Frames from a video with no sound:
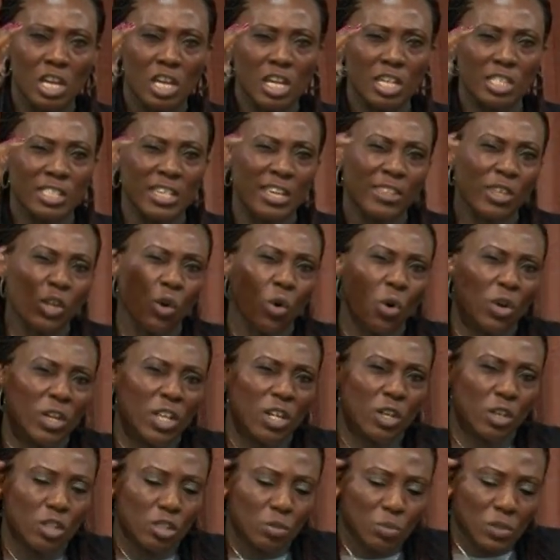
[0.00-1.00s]
He said the
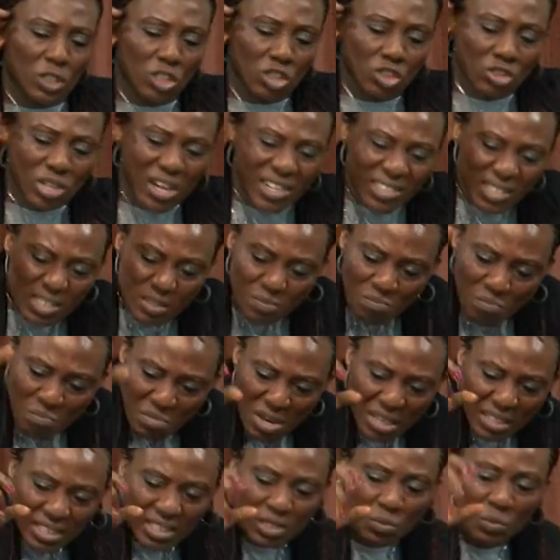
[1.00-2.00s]
Holy Ghost will
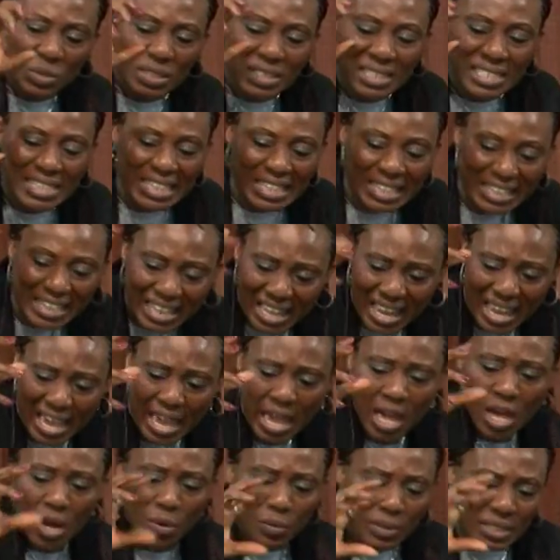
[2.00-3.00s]
transmit, will
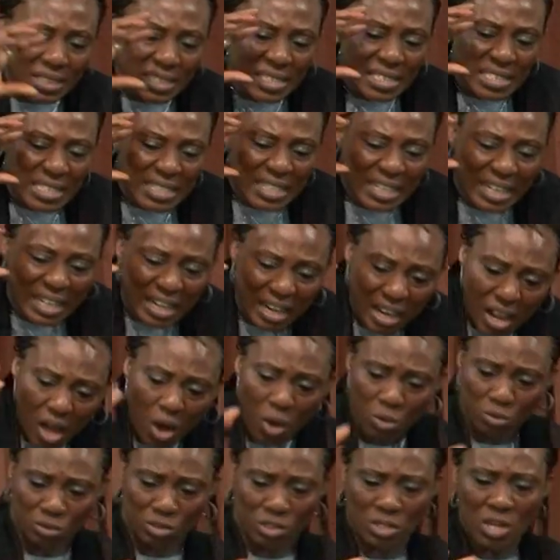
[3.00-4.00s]
declare, will
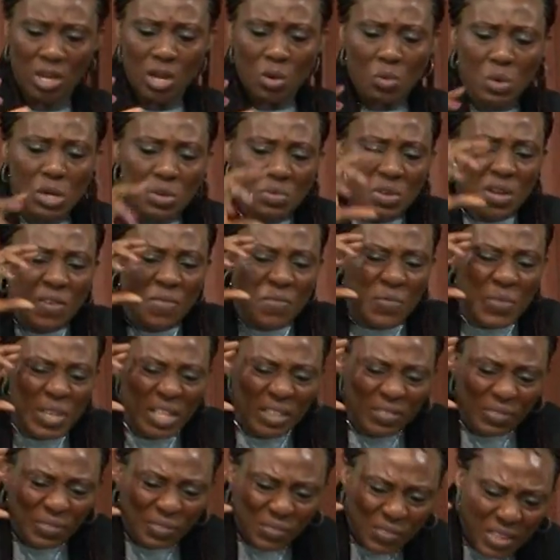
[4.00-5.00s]
disclose, will
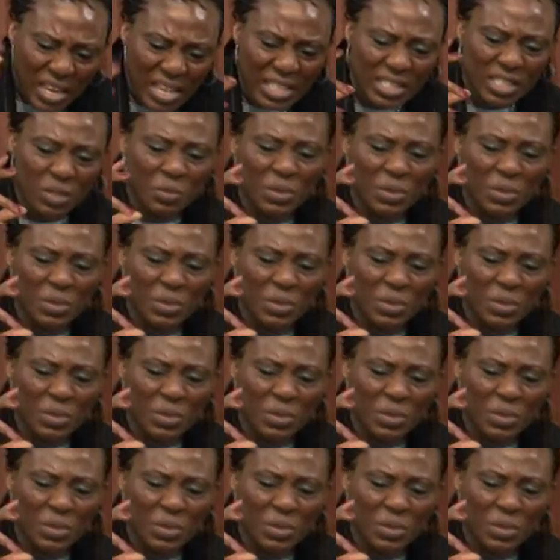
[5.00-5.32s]
reveal things.